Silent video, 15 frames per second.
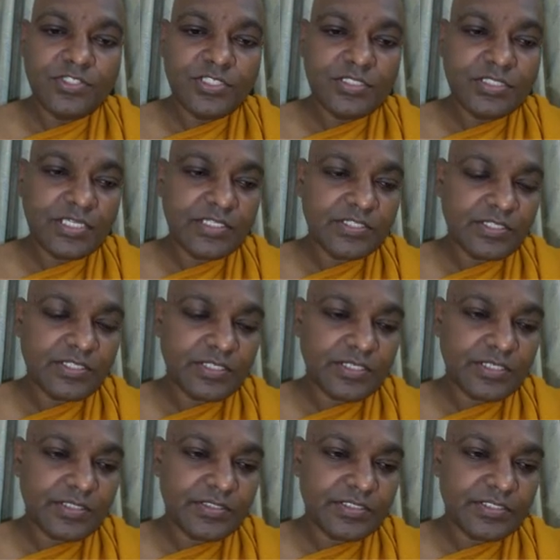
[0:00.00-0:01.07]
that
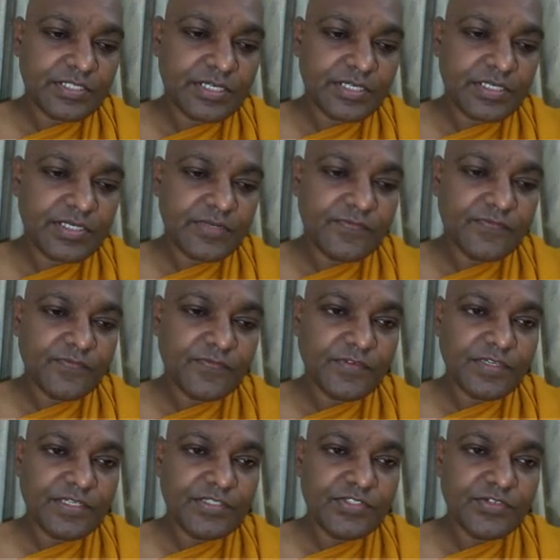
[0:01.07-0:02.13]
I have
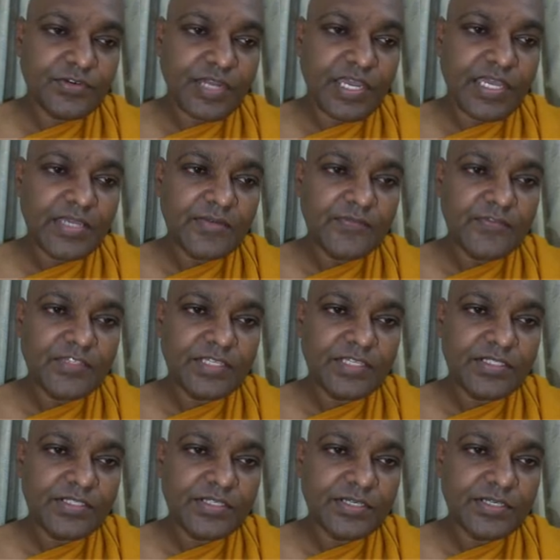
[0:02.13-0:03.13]
derived, and